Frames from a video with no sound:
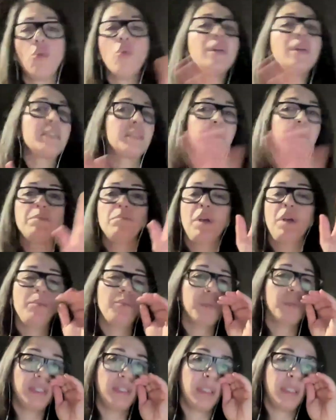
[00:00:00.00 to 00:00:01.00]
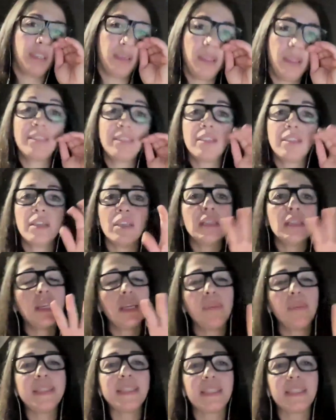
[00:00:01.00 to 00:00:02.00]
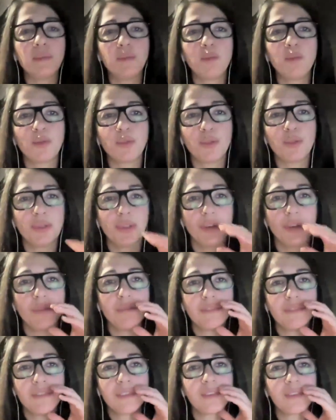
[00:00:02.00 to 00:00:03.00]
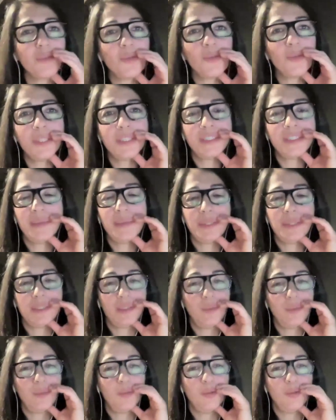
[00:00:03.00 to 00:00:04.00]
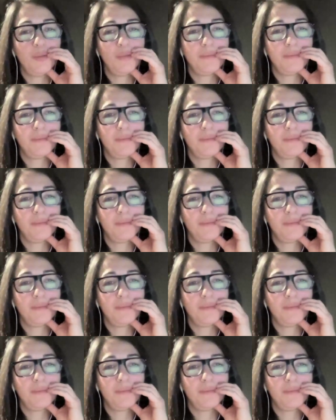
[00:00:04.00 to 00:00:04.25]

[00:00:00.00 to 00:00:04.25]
always been it's keep it simple too, though. So it's always keep it simple.